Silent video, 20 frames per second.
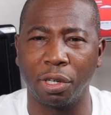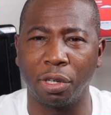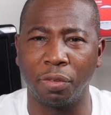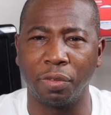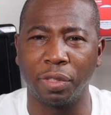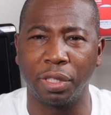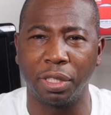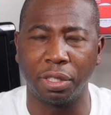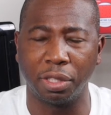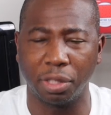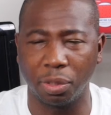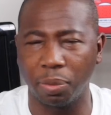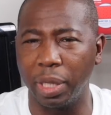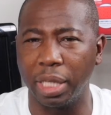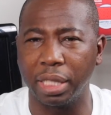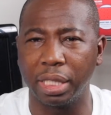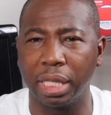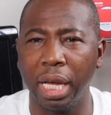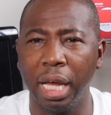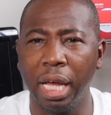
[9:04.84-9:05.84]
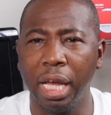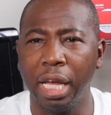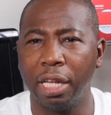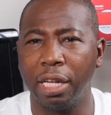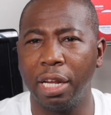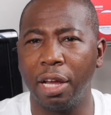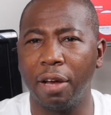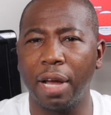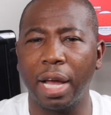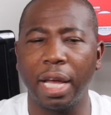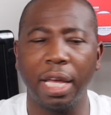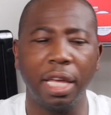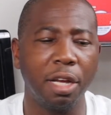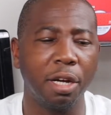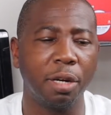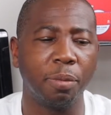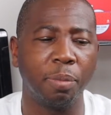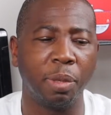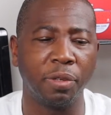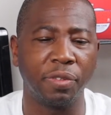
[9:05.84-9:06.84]
over to the Switch. Now, I
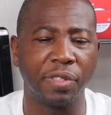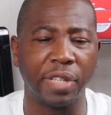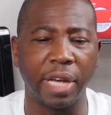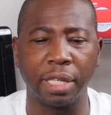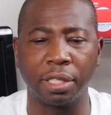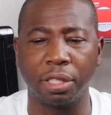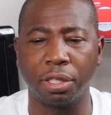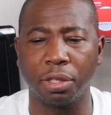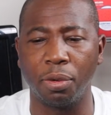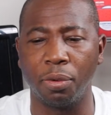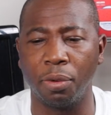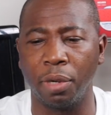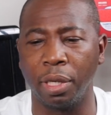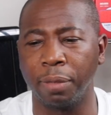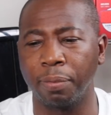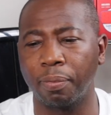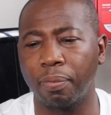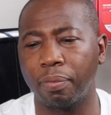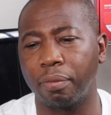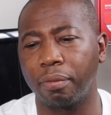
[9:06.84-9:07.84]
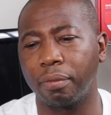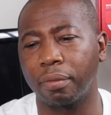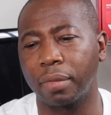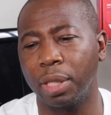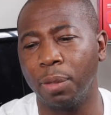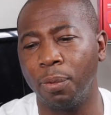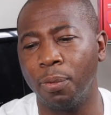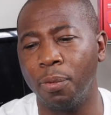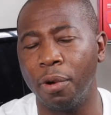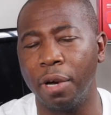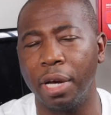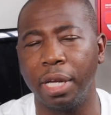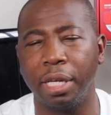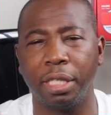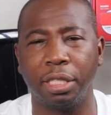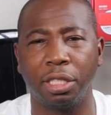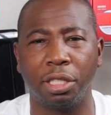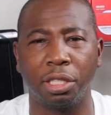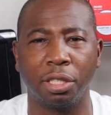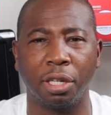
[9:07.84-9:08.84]
hear both sides of the coin. One
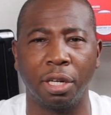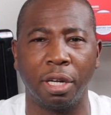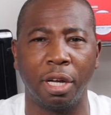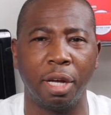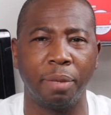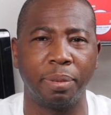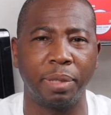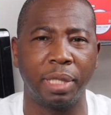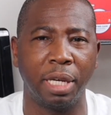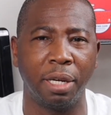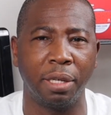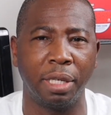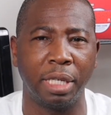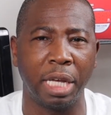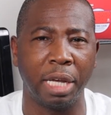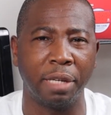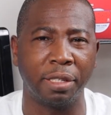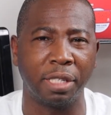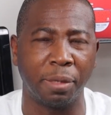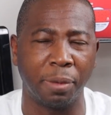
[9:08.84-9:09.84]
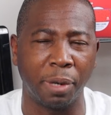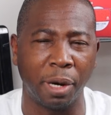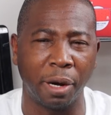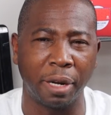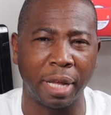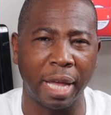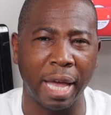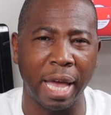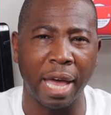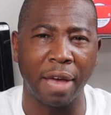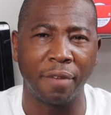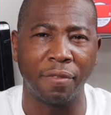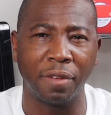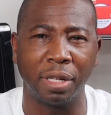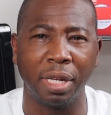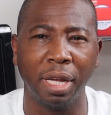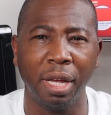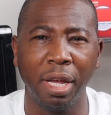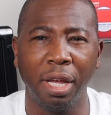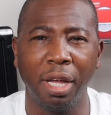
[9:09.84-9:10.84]
is just gonna upscale the games that we already have,
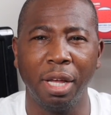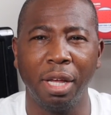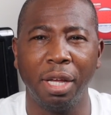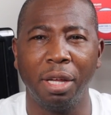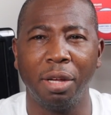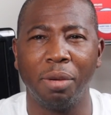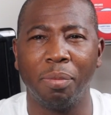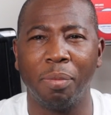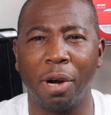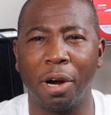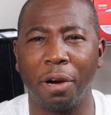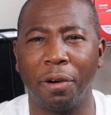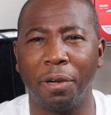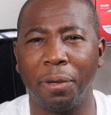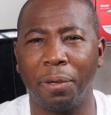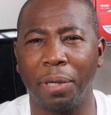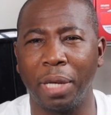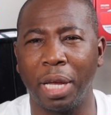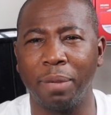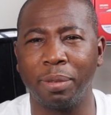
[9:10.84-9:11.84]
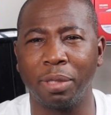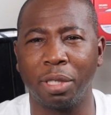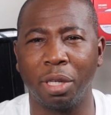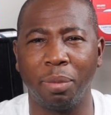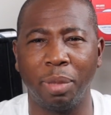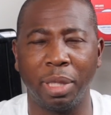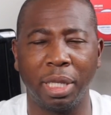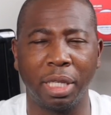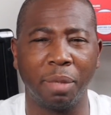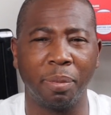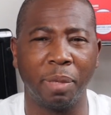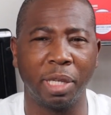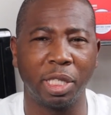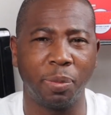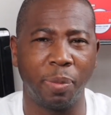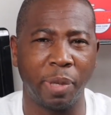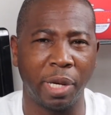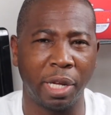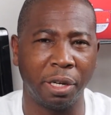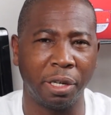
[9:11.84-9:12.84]
and Mario games are gonna be looking
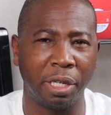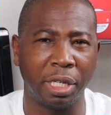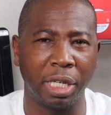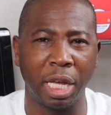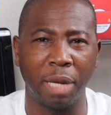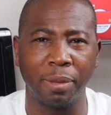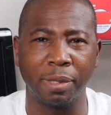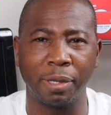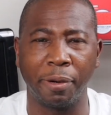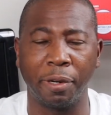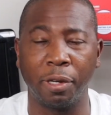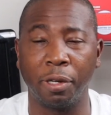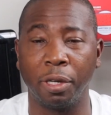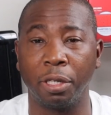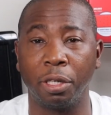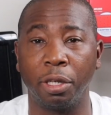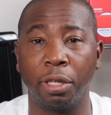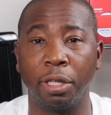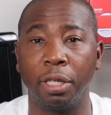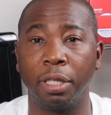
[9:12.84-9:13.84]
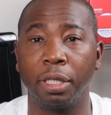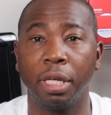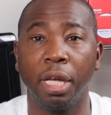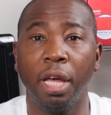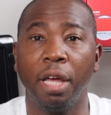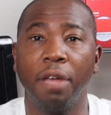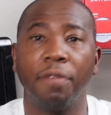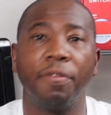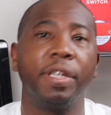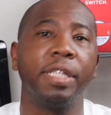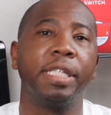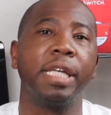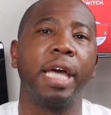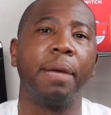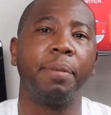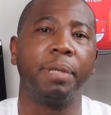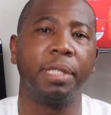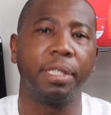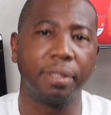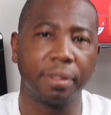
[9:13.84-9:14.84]
much better, and the games already on are gonna look
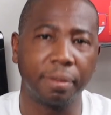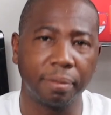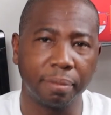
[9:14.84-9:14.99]
fantabulous.